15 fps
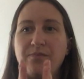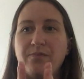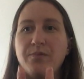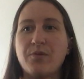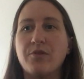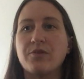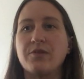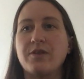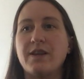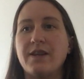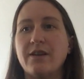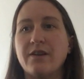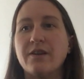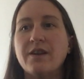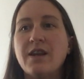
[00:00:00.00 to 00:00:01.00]
border
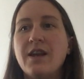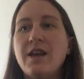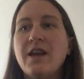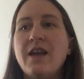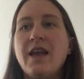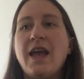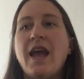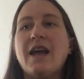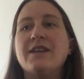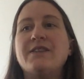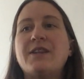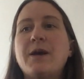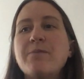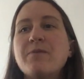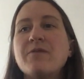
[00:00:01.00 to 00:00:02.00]
here. And
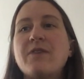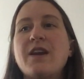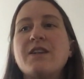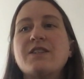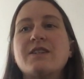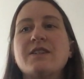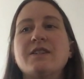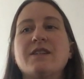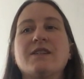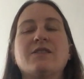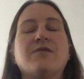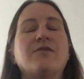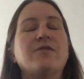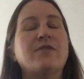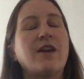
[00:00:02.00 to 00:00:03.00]
deprivation is
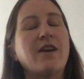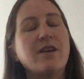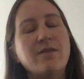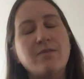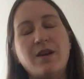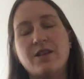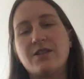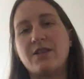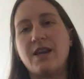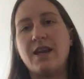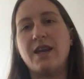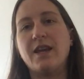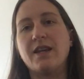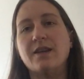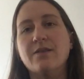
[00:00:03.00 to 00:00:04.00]
very much
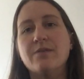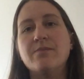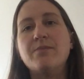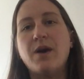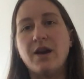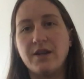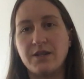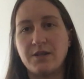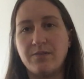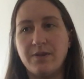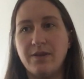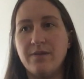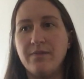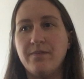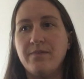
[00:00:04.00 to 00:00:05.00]
a
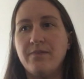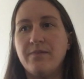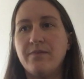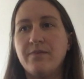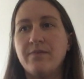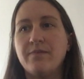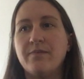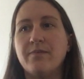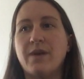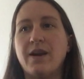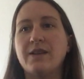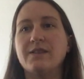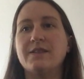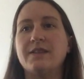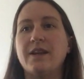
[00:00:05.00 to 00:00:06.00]
punishment
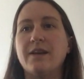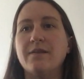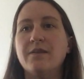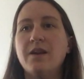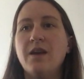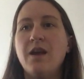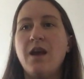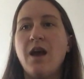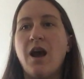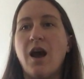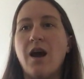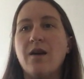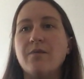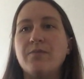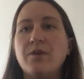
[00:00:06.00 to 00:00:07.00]
mindset.
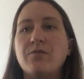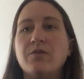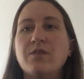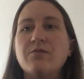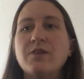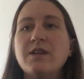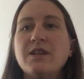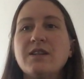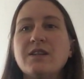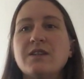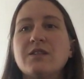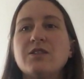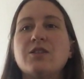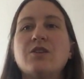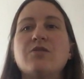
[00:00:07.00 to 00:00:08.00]
But when we
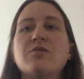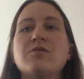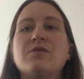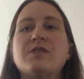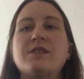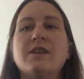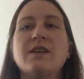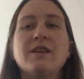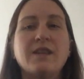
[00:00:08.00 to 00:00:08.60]
use